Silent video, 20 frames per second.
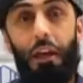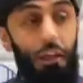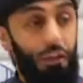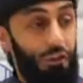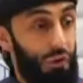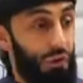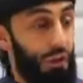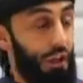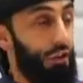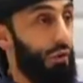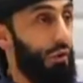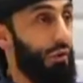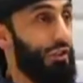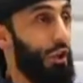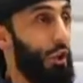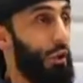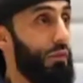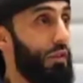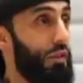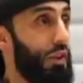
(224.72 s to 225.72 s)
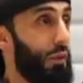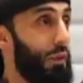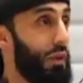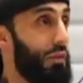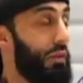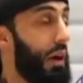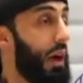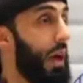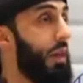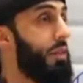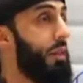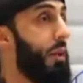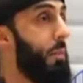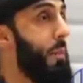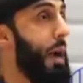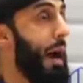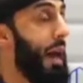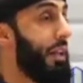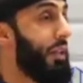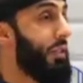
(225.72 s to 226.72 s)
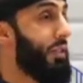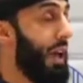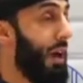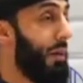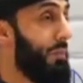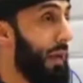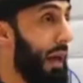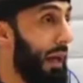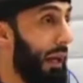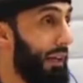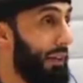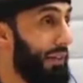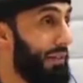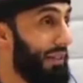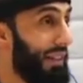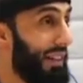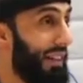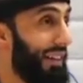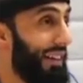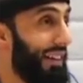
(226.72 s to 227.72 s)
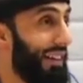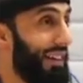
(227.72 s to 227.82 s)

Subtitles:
So they cross over the river and the man is amazed.